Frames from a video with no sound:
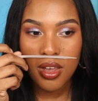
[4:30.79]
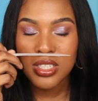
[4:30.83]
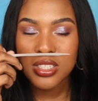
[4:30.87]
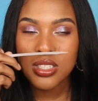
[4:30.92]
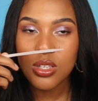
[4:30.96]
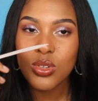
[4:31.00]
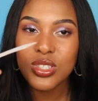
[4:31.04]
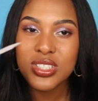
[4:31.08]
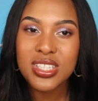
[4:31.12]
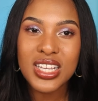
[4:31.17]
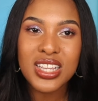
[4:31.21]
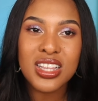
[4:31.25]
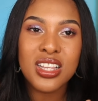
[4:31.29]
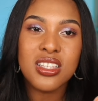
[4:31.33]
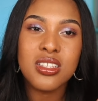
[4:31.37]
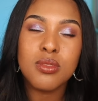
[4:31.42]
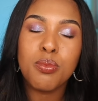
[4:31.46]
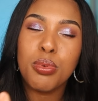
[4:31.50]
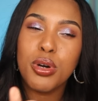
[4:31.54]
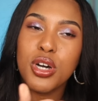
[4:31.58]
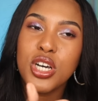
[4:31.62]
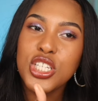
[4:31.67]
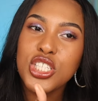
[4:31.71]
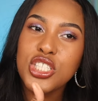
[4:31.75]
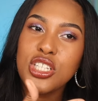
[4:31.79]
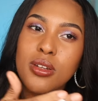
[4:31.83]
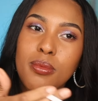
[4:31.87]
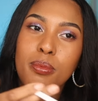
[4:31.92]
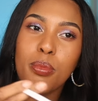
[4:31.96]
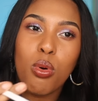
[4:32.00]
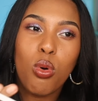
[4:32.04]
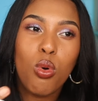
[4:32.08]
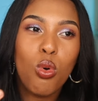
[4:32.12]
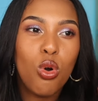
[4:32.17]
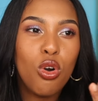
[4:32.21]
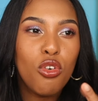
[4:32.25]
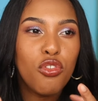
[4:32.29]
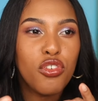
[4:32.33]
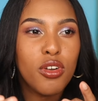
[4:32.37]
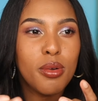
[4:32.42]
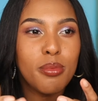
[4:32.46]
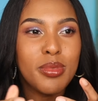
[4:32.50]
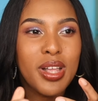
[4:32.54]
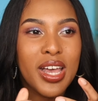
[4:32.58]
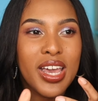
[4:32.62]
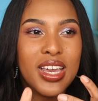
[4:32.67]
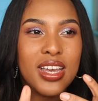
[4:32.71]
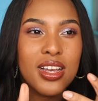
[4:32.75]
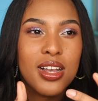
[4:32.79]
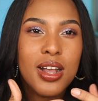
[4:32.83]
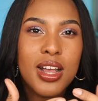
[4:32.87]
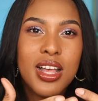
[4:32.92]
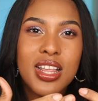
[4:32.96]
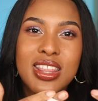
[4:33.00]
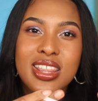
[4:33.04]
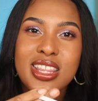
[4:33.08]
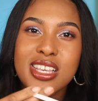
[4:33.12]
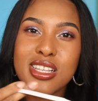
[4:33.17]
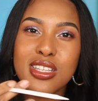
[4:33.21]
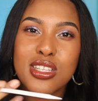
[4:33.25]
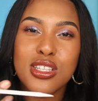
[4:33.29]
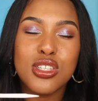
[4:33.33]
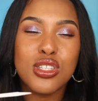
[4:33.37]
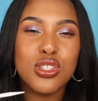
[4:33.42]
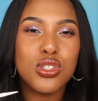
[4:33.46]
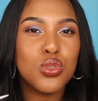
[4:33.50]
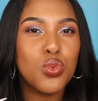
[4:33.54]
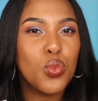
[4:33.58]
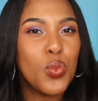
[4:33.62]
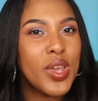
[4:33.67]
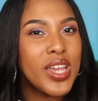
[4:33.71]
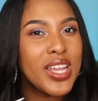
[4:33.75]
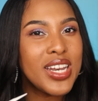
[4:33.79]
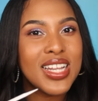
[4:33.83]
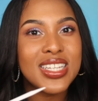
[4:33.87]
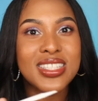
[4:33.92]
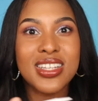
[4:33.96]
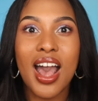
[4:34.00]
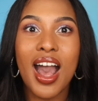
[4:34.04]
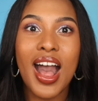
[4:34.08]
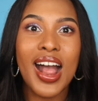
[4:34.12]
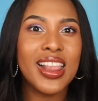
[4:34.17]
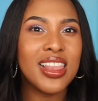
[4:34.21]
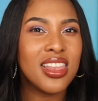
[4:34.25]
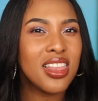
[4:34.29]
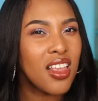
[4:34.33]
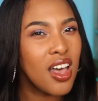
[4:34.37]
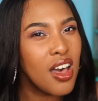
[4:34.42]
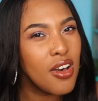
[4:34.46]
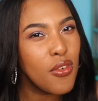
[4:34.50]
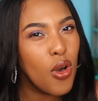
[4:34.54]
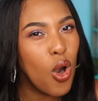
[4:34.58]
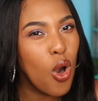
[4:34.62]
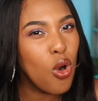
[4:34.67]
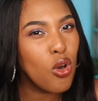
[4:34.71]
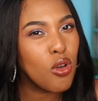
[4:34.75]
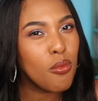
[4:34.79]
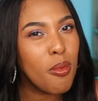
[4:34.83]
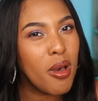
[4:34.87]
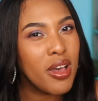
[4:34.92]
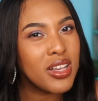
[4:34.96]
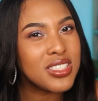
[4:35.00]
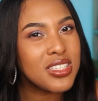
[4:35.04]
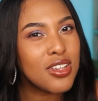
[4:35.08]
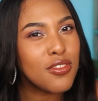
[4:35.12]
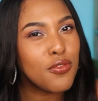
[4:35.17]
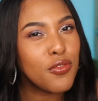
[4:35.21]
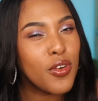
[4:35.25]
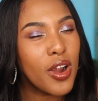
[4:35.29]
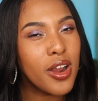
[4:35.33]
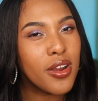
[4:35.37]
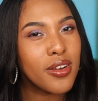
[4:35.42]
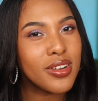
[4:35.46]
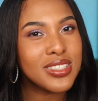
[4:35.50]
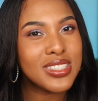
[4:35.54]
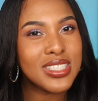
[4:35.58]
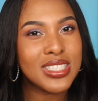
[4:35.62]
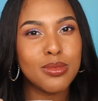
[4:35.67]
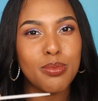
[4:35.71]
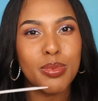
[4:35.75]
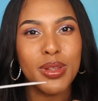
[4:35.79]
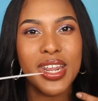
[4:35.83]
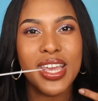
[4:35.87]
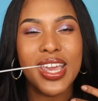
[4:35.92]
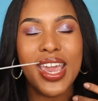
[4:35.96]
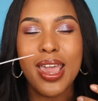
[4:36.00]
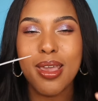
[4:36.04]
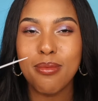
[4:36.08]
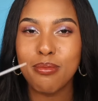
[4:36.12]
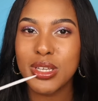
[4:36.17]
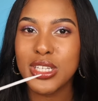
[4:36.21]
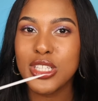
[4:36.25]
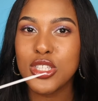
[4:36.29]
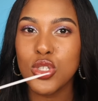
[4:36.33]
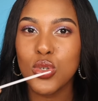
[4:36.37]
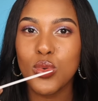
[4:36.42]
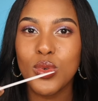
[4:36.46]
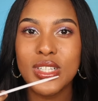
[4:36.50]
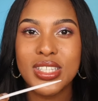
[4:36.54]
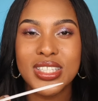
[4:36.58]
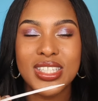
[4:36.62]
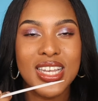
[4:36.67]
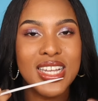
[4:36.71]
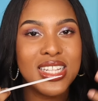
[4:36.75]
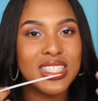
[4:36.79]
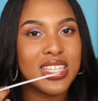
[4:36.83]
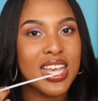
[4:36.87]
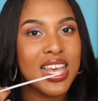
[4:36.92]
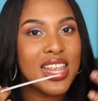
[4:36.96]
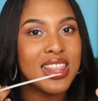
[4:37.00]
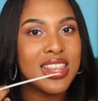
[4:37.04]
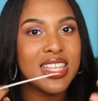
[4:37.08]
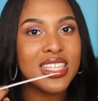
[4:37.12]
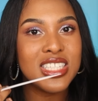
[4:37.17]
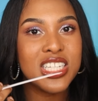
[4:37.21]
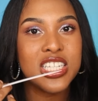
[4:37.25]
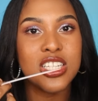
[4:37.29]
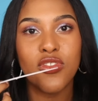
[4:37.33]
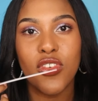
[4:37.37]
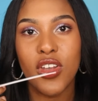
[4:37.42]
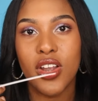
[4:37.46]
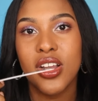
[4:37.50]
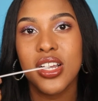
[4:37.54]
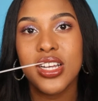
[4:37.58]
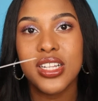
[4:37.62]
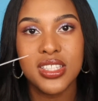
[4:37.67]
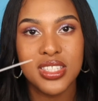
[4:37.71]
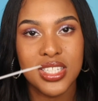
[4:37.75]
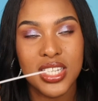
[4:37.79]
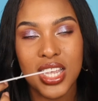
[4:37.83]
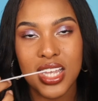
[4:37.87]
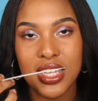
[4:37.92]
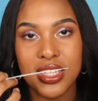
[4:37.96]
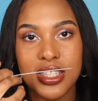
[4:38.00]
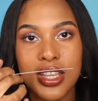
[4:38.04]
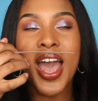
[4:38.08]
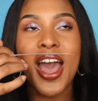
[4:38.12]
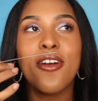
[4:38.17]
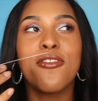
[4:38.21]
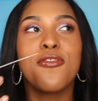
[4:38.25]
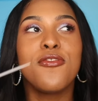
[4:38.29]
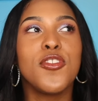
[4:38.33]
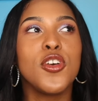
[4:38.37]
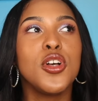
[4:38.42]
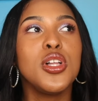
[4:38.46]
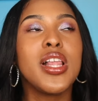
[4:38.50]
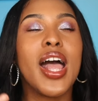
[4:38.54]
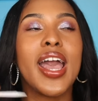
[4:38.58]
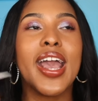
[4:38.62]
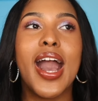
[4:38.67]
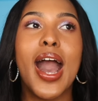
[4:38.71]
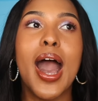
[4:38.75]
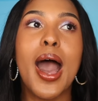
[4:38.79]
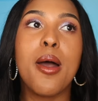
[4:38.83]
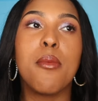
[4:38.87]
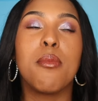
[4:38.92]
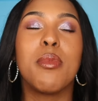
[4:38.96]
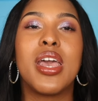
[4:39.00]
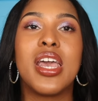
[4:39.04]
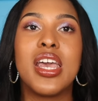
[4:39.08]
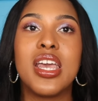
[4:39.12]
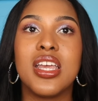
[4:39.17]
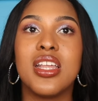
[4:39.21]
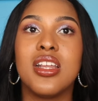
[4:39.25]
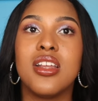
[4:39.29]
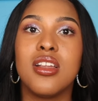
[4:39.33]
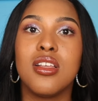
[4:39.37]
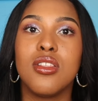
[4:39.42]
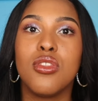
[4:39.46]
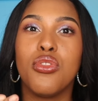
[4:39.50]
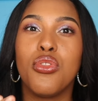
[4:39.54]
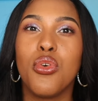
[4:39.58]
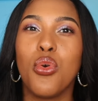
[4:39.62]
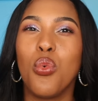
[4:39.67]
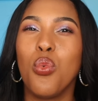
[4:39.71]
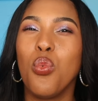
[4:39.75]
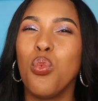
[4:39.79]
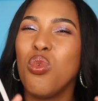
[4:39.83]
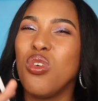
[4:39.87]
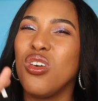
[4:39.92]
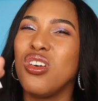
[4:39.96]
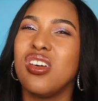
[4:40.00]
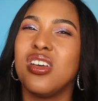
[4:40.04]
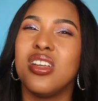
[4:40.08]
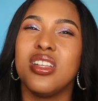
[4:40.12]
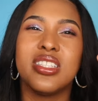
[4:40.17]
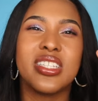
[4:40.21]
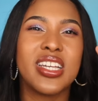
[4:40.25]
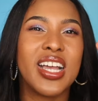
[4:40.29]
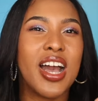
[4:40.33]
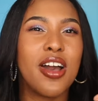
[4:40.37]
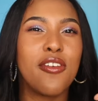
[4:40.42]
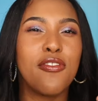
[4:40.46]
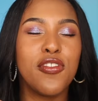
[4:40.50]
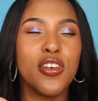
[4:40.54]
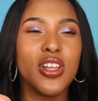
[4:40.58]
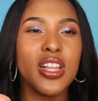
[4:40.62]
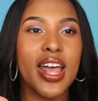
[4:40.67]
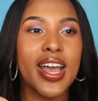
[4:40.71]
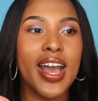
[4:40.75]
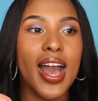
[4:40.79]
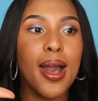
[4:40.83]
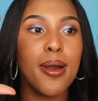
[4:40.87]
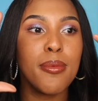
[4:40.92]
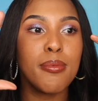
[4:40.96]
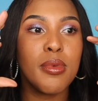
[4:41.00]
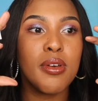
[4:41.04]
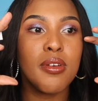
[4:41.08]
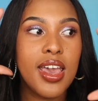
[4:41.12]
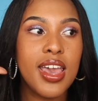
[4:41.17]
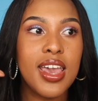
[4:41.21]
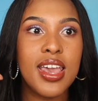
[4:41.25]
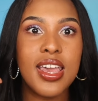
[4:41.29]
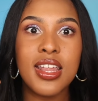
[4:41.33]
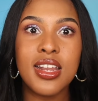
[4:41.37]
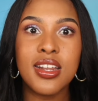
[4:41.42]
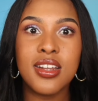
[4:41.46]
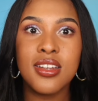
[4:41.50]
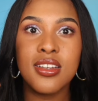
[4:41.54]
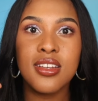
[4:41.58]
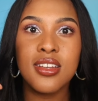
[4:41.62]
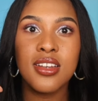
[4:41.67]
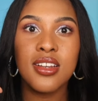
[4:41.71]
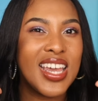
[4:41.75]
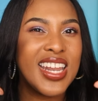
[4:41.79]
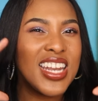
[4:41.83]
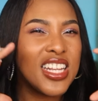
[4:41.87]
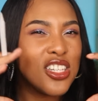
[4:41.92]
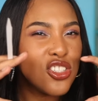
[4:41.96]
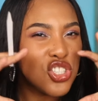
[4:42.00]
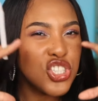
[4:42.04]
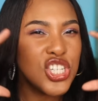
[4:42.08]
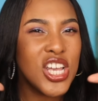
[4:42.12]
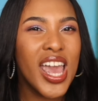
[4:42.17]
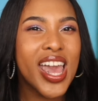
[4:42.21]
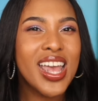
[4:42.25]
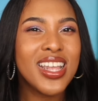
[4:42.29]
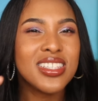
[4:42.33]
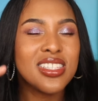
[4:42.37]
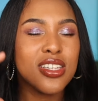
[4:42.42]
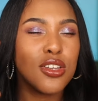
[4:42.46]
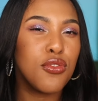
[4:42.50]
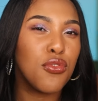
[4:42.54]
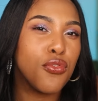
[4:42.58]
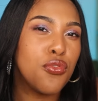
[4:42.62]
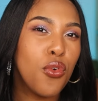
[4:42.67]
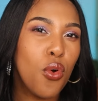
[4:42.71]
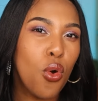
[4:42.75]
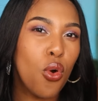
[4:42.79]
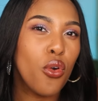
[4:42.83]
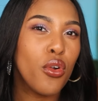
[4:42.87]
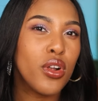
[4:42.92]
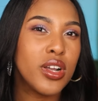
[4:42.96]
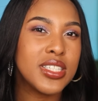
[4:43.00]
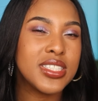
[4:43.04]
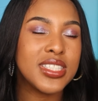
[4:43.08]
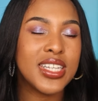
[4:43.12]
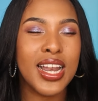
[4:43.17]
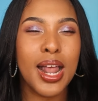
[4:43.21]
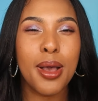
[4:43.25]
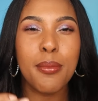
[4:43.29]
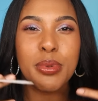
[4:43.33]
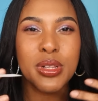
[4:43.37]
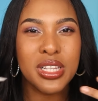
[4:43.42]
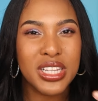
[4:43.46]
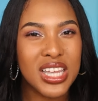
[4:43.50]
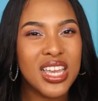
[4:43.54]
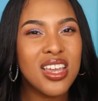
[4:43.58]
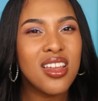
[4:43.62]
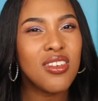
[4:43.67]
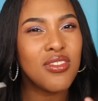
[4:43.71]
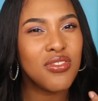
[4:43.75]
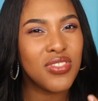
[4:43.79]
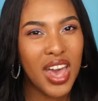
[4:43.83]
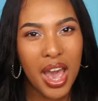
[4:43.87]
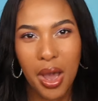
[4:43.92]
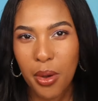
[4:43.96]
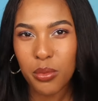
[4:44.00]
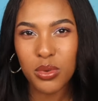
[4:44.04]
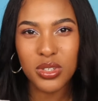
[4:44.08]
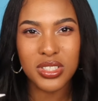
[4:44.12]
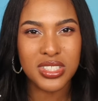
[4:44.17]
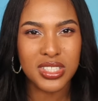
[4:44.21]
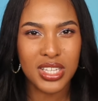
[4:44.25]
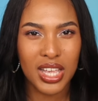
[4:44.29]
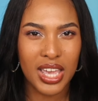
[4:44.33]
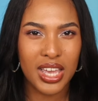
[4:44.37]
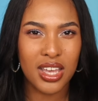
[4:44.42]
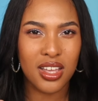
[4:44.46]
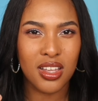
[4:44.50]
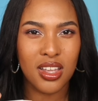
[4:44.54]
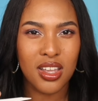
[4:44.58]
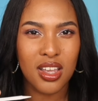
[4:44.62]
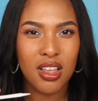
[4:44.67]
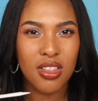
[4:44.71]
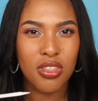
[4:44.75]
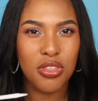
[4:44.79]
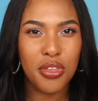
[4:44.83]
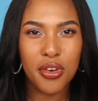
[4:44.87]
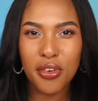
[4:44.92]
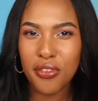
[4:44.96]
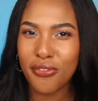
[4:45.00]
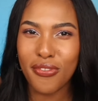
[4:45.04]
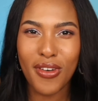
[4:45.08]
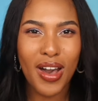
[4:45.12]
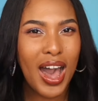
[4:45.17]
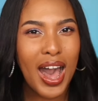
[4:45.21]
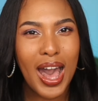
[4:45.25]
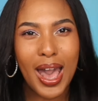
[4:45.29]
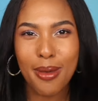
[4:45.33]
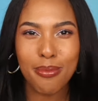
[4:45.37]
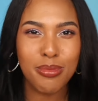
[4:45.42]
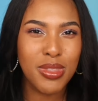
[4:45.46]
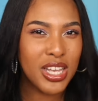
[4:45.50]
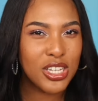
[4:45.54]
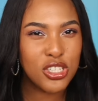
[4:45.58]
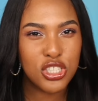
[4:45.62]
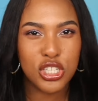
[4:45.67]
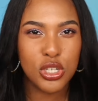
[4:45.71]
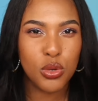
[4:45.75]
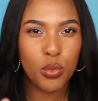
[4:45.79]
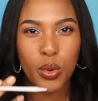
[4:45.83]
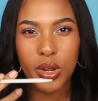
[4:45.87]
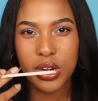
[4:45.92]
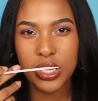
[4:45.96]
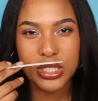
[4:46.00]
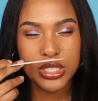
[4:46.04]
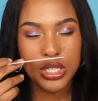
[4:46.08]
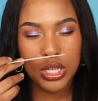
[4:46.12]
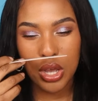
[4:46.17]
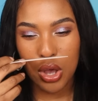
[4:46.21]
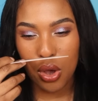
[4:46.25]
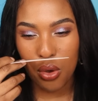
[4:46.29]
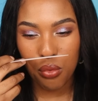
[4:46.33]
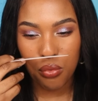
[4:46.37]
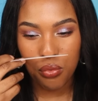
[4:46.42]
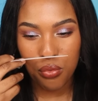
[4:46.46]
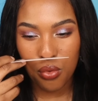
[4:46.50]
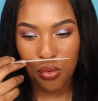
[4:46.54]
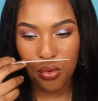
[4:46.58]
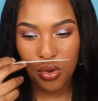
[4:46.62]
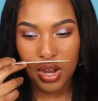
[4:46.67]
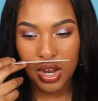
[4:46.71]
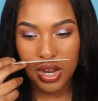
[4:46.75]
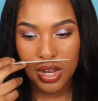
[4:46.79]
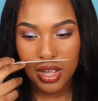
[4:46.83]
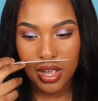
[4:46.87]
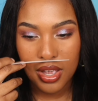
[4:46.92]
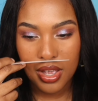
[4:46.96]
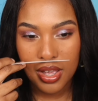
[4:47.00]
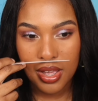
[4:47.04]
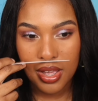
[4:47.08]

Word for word: So it's like this push and pull from like this sweetness. I love oak moss and fragrances, but it can't be too intense, and this is very intense. I feel like I'm in the woods. Like, I feel like I'm in an enchanted forest, and I believe that was like the vibe that she wanted to go for.